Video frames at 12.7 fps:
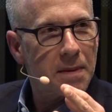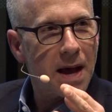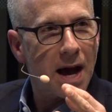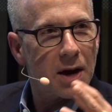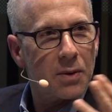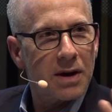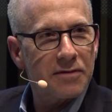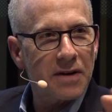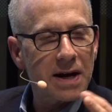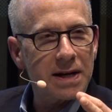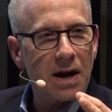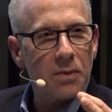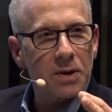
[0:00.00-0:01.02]
How do I
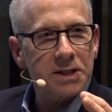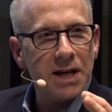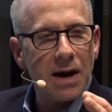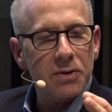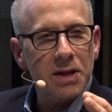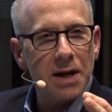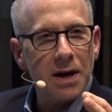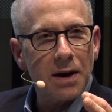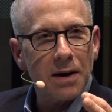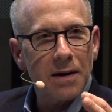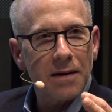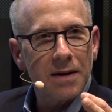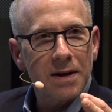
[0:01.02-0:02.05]
find out what's out
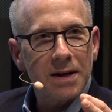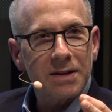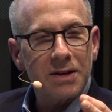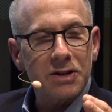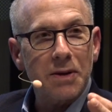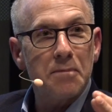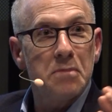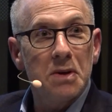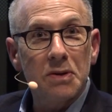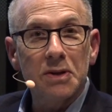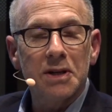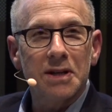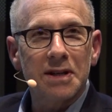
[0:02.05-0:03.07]
there? There's a
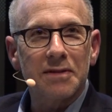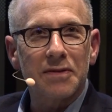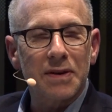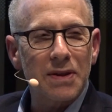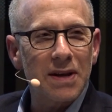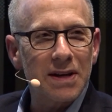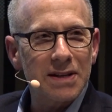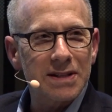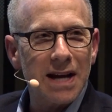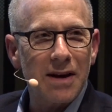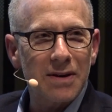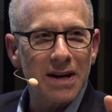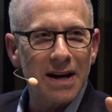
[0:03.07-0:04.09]
million different things.
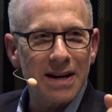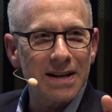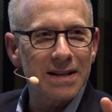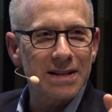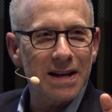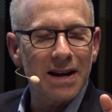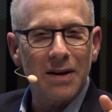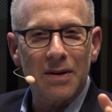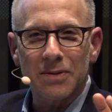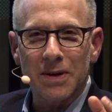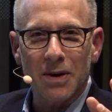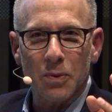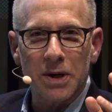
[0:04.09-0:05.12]
How can I tell,
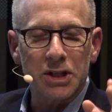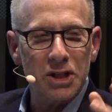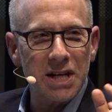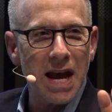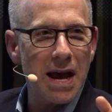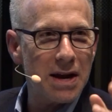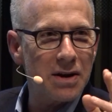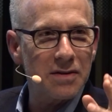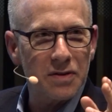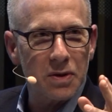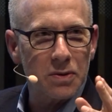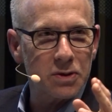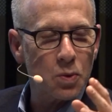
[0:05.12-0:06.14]
which 10
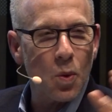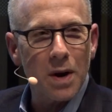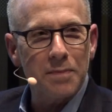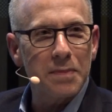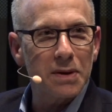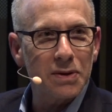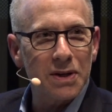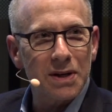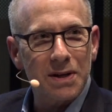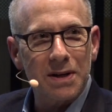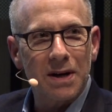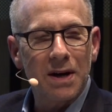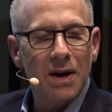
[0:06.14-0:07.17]
of those 1
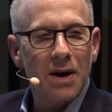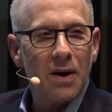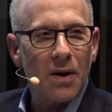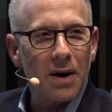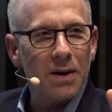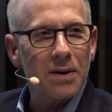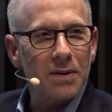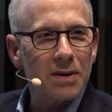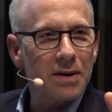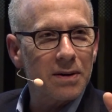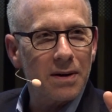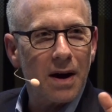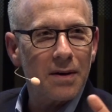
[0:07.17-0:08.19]
million are
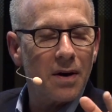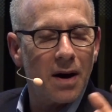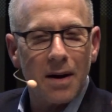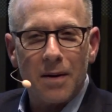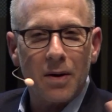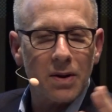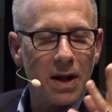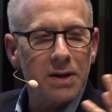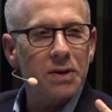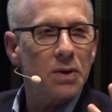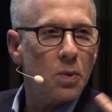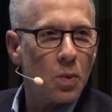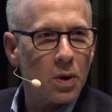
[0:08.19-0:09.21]

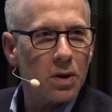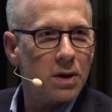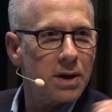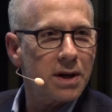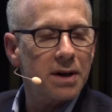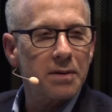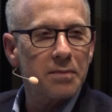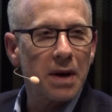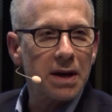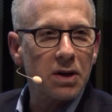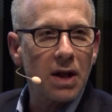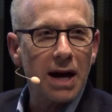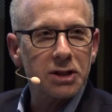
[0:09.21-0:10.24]
likely to work in my
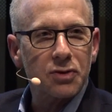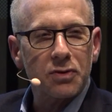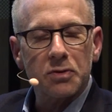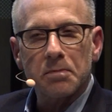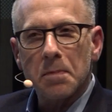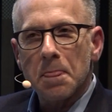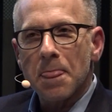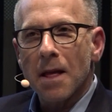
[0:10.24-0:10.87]
classroom?